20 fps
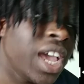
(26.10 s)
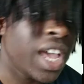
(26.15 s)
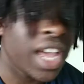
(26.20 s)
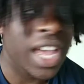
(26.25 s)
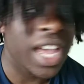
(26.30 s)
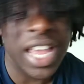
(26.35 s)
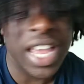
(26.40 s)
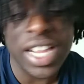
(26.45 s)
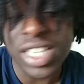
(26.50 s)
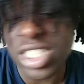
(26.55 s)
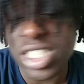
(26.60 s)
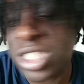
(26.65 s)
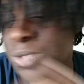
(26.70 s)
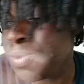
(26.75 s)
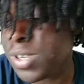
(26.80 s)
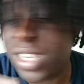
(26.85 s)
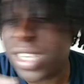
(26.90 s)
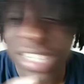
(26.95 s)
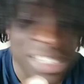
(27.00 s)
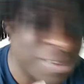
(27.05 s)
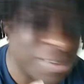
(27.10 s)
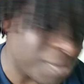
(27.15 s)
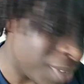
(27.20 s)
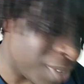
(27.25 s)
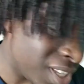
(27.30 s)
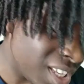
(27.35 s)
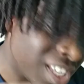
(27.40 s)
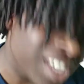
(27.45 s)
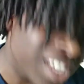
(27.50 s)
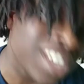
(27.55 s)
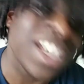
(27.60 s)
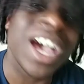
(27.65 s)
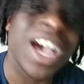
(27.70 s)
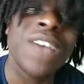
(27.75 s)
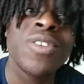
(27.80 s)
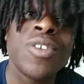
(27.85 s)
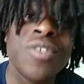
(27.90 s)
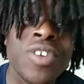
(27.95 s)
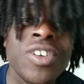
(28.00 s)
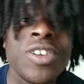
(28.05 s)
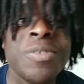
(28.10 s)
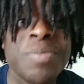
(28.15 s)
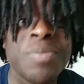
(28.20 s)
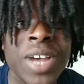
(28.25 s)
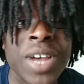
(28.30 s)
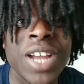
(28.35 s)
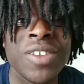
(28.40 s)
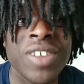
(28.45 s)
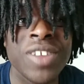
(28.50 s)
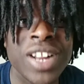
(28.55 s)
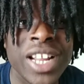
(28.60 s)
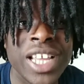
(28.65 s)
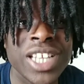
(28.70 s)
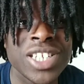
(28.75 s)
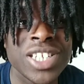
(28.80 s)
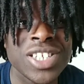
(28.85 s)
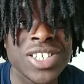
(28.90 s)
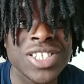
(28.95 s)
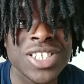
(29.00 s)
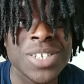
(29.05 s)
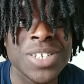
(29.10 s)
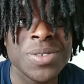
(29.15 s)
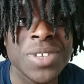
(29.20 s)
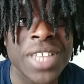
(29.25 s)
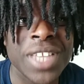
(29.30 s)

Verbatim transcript: and Spring and me have a very bad relationship.